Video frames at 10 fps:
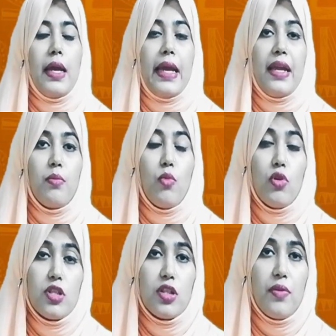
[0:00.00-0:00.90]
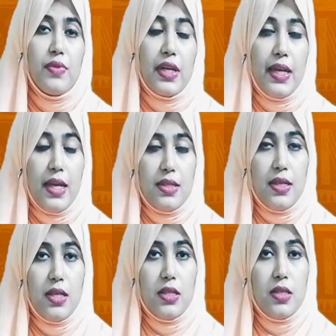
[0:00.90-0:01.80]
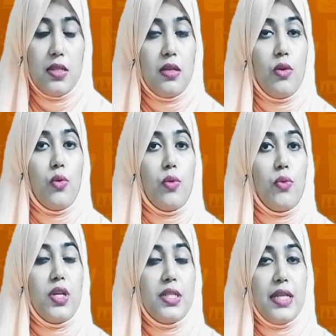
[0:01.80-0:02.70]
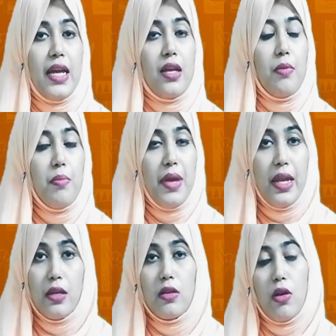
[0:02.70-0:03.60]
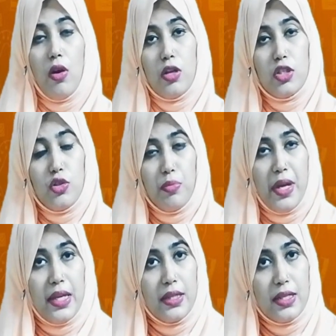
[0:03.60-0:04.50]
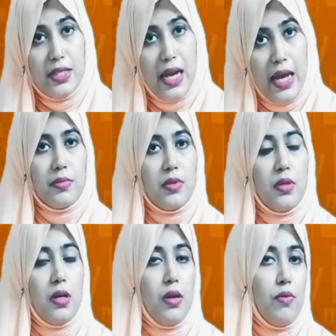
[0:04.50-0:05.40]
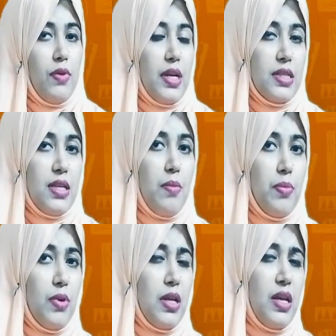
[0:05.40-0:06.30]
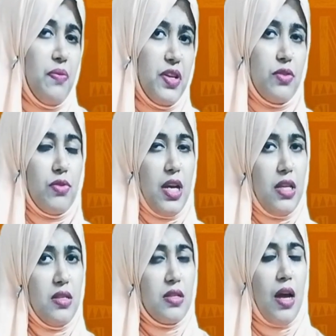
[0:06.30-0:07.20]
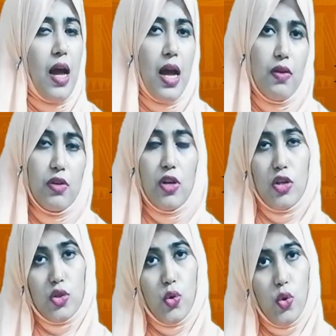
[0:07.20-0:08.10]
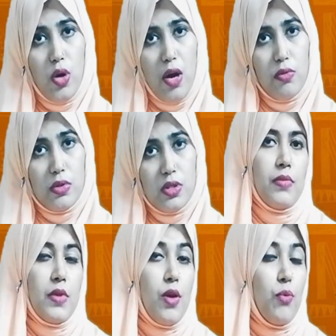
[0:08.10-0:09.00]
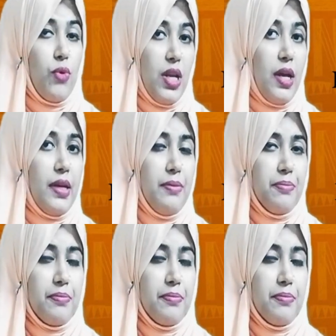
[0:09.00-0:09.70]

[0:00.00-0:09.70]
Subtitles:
In most of the cases, we take main clause to make the tag. For example, if it rains, I will not go out. Will I?